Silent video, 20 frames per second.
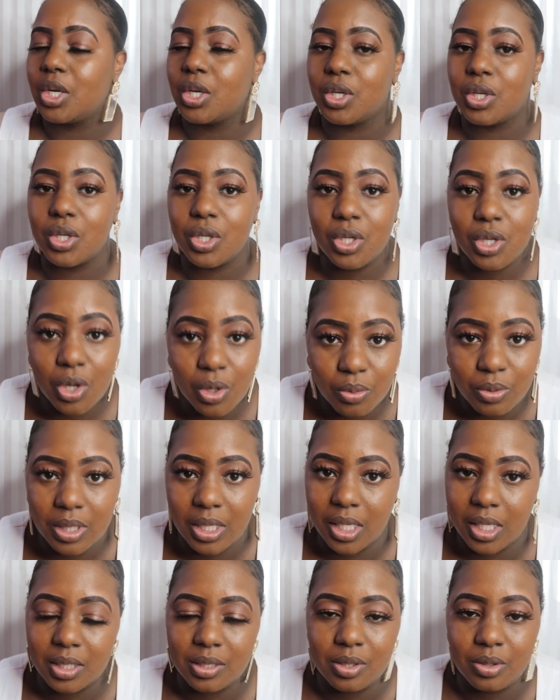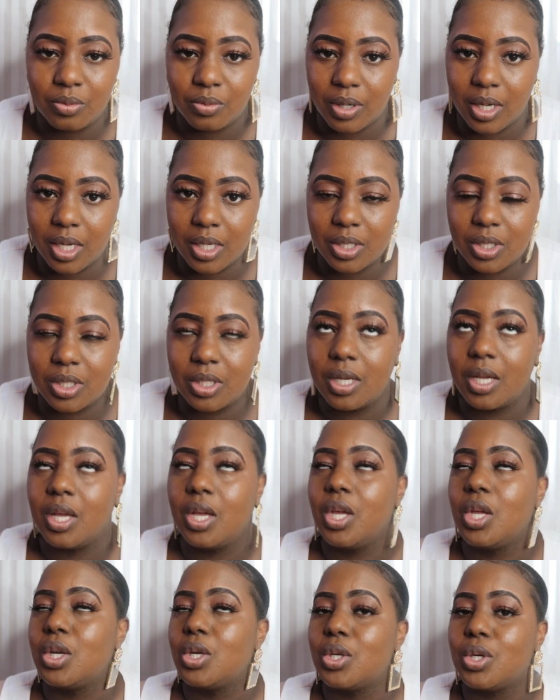No need to rush.
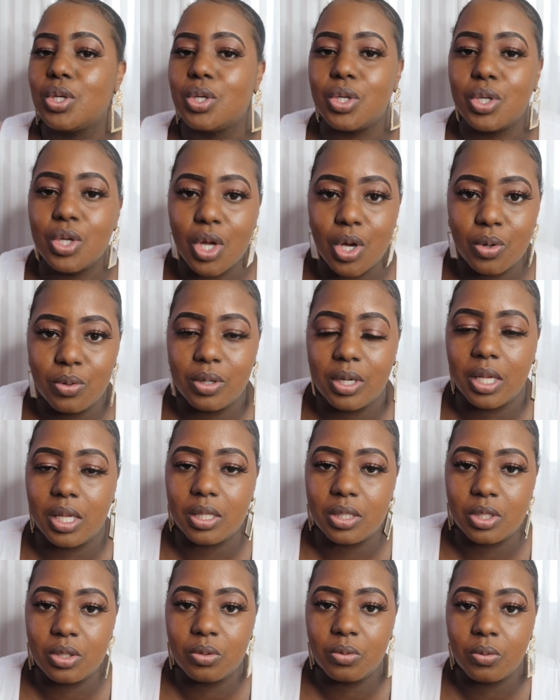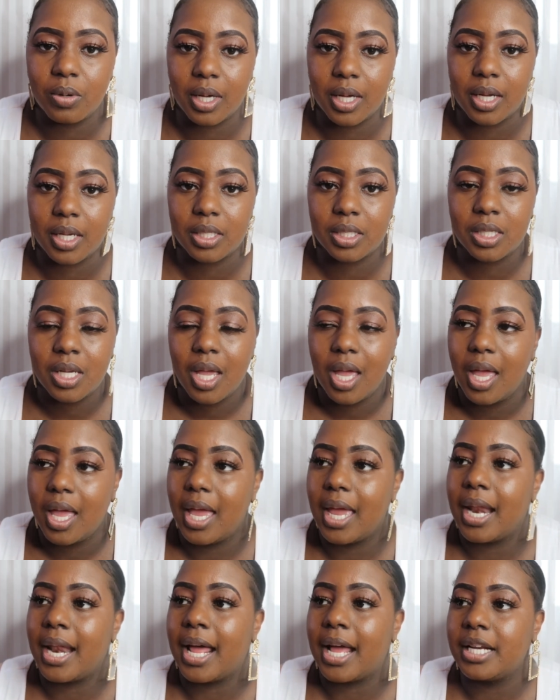No need to rush.
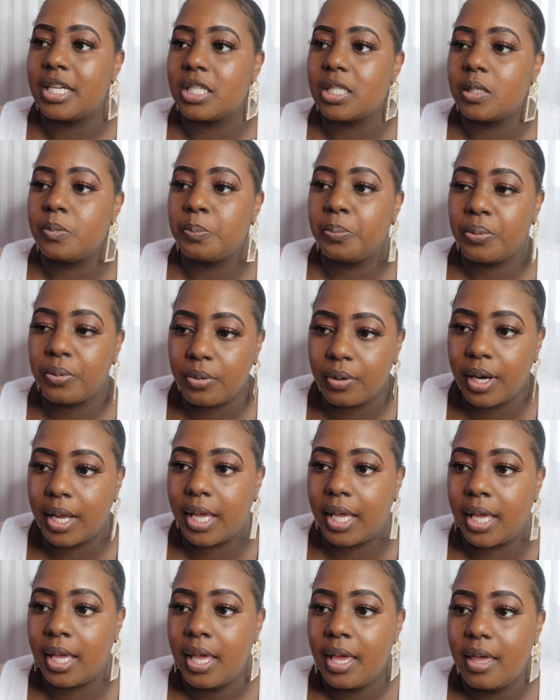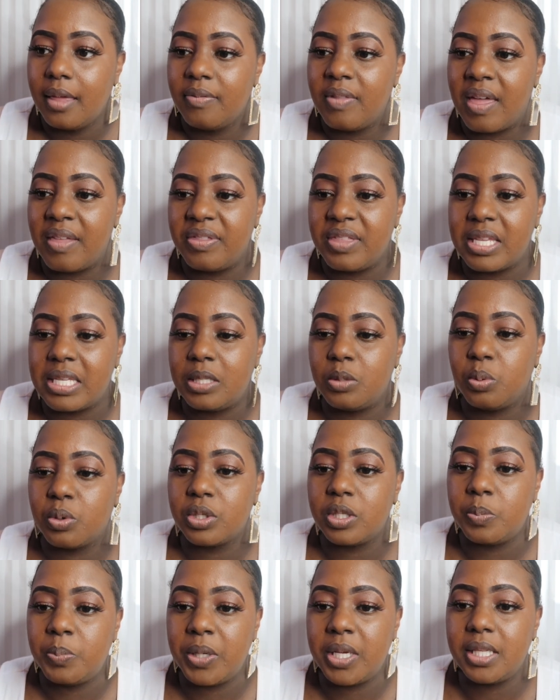And I just pray that this will
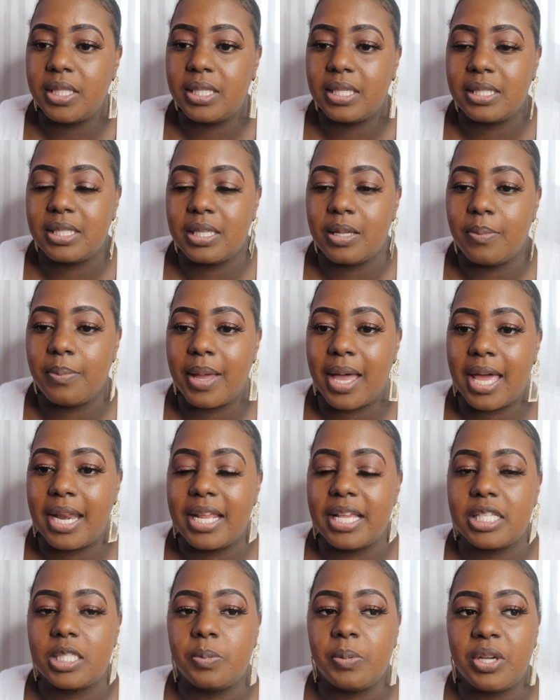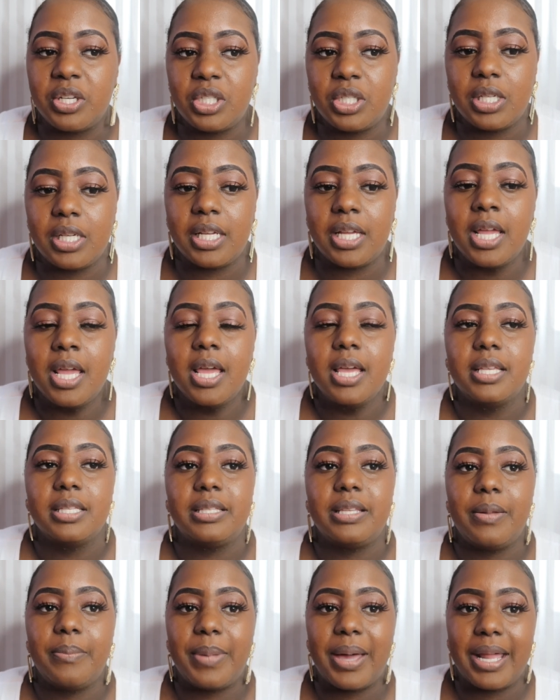speak to somebody, especially
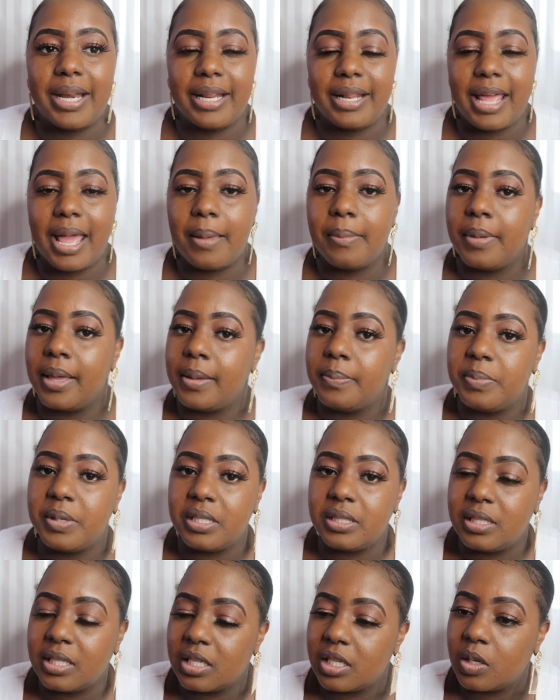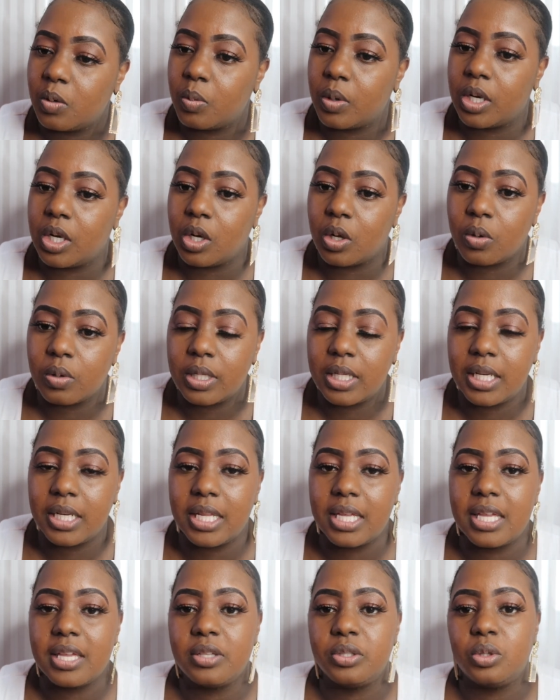somebody that may be dealing with
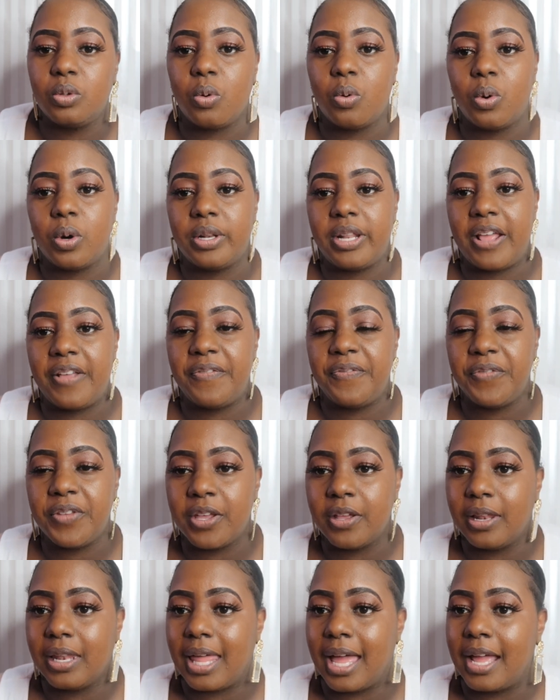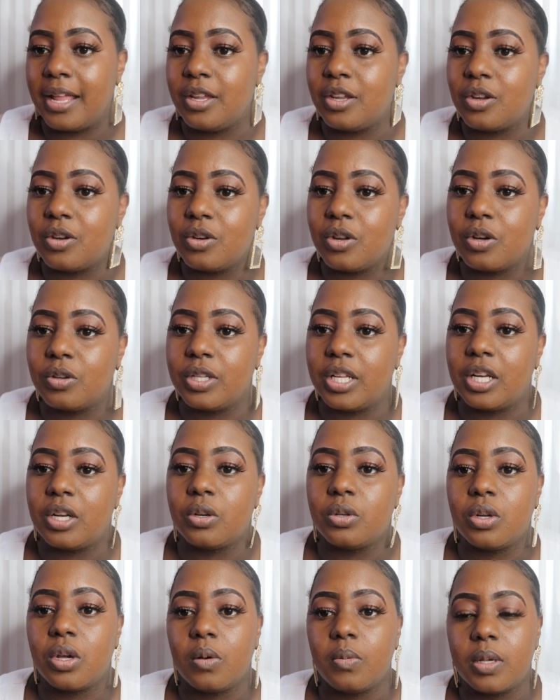loneliness, or they feel like, you know, they
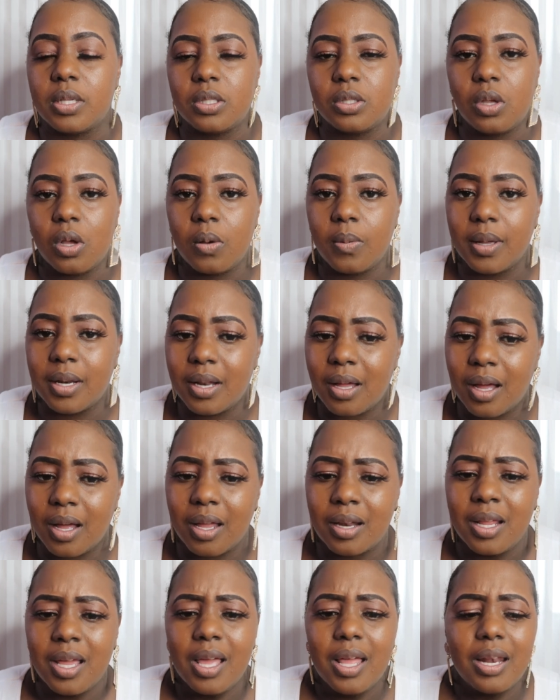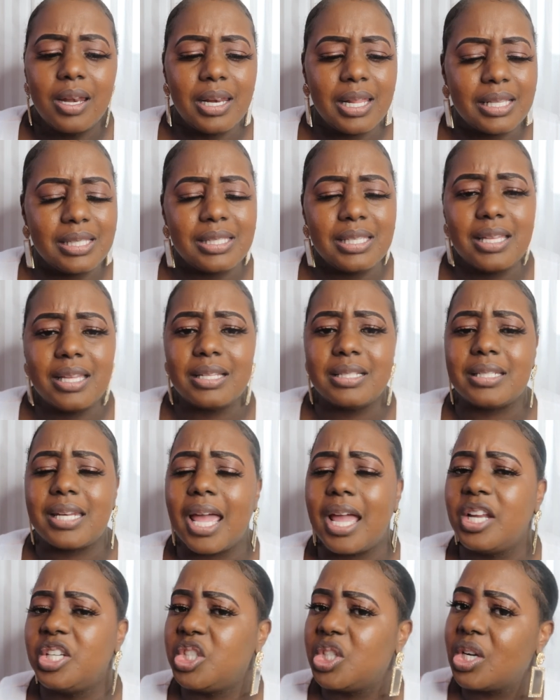don't know what's going on. Listen,
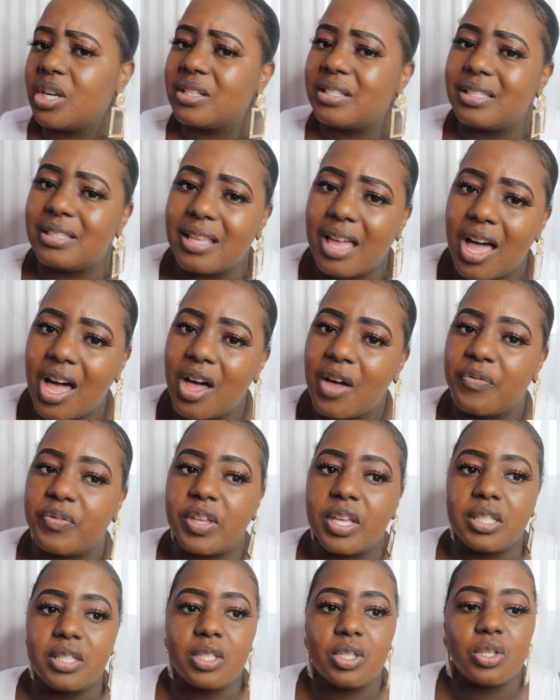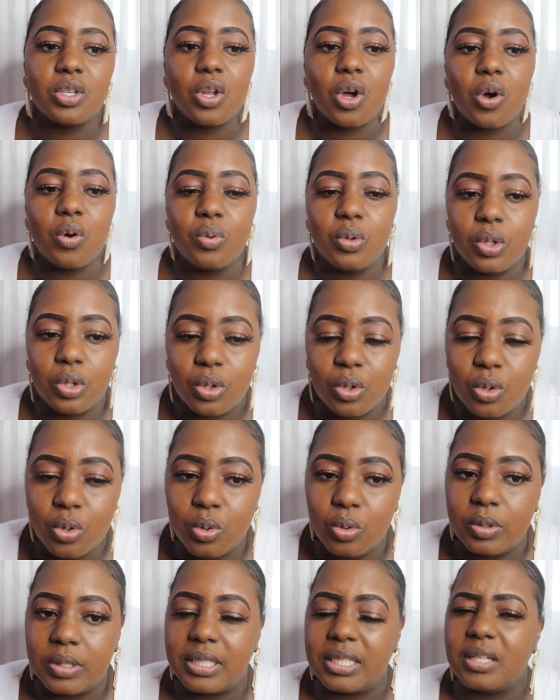date yourself. Get to know
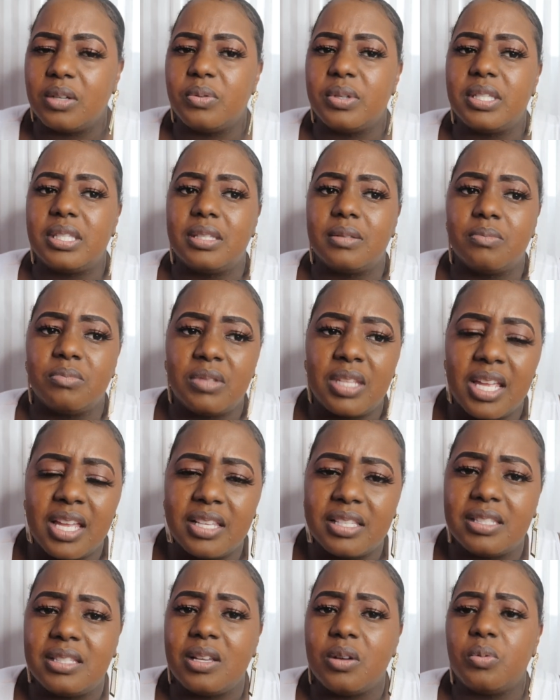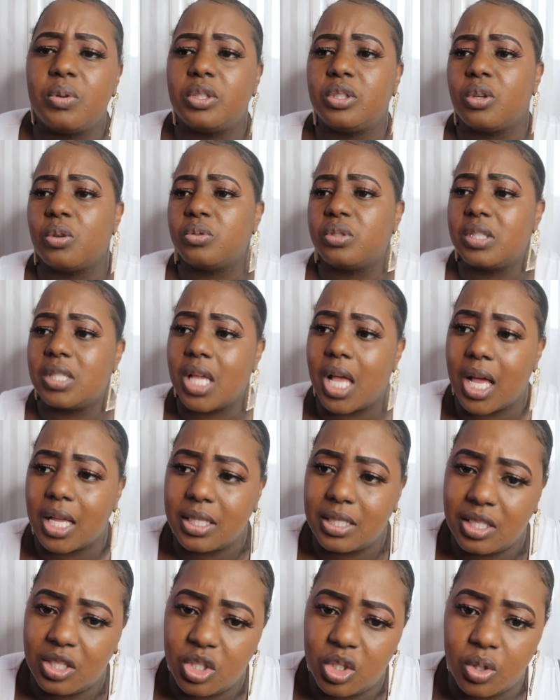you. Deal with some things. Deal with those
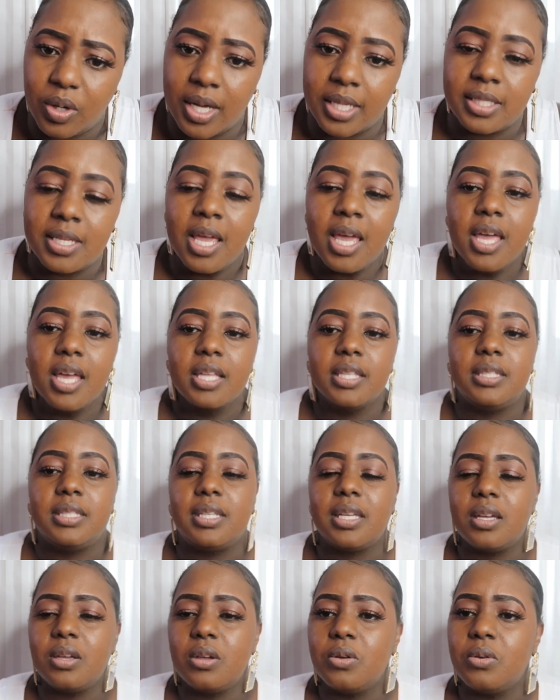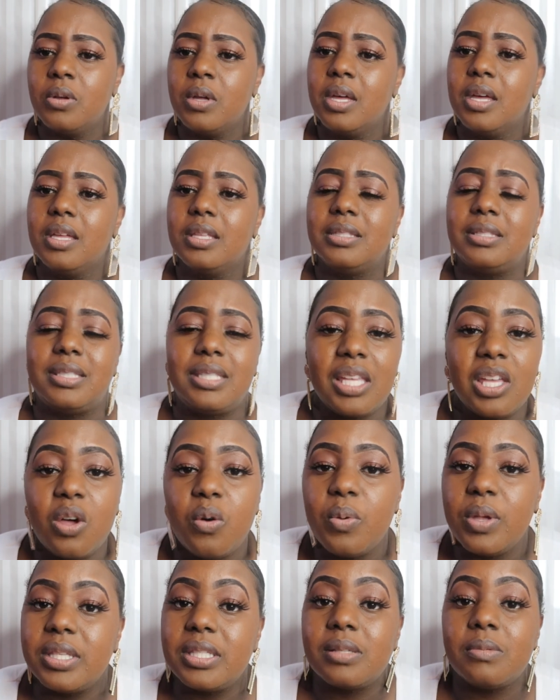toxic traits.
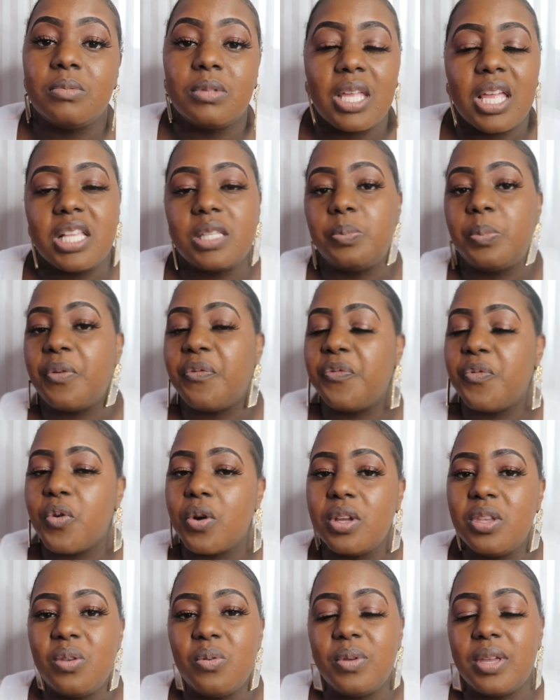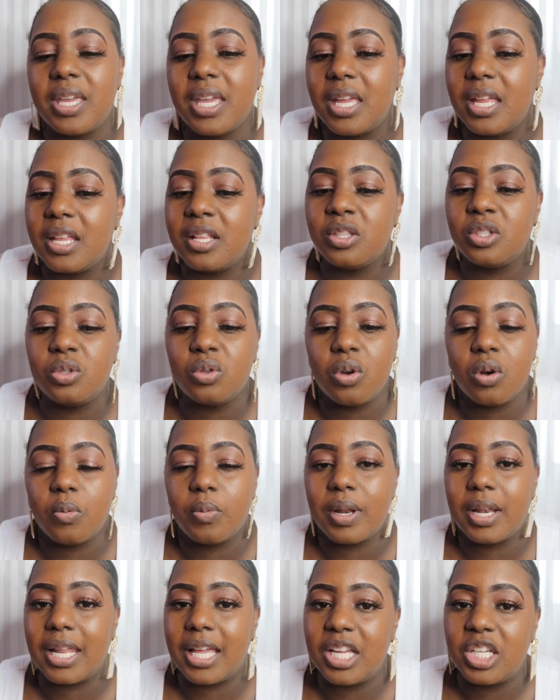Deal with some things before you get into a
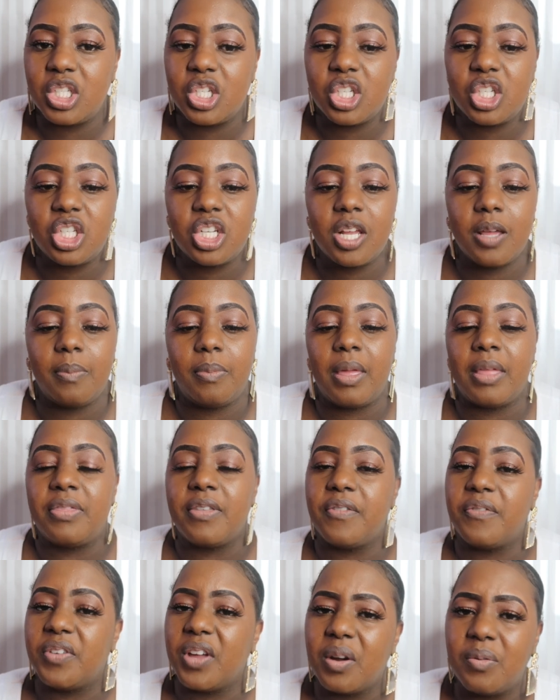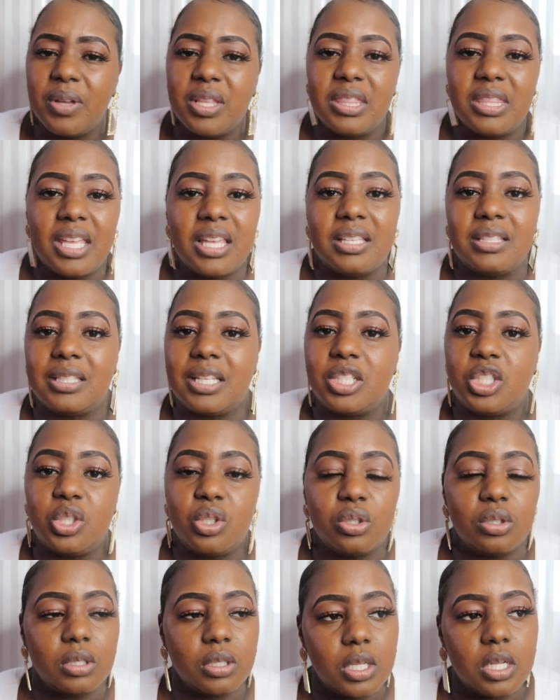relationship. And the very things that
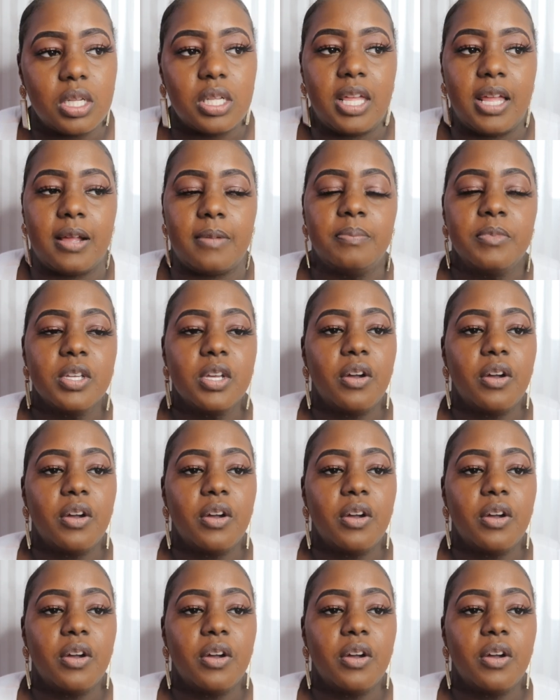you're looking